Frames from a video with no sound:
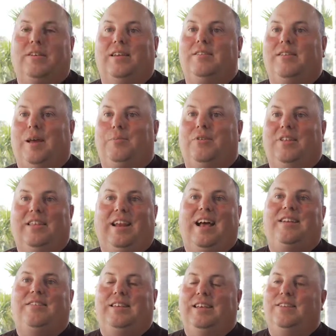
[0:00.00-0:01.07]
misconception that
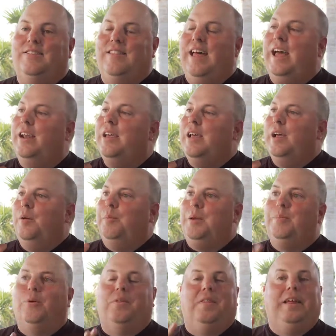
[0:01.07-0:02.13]
I see is that
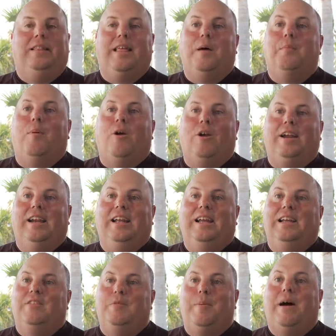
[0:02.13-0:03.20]
people think that
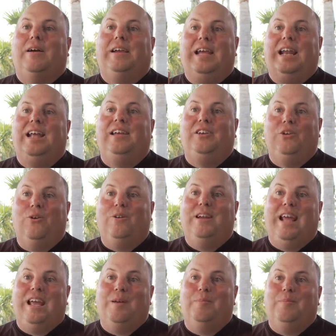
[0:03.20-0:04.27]
marketing is about getting your
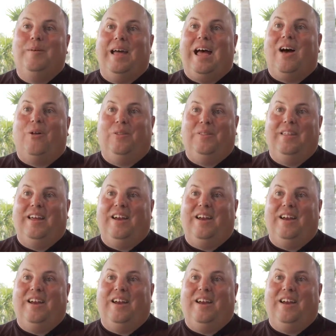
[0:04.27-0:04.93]
name out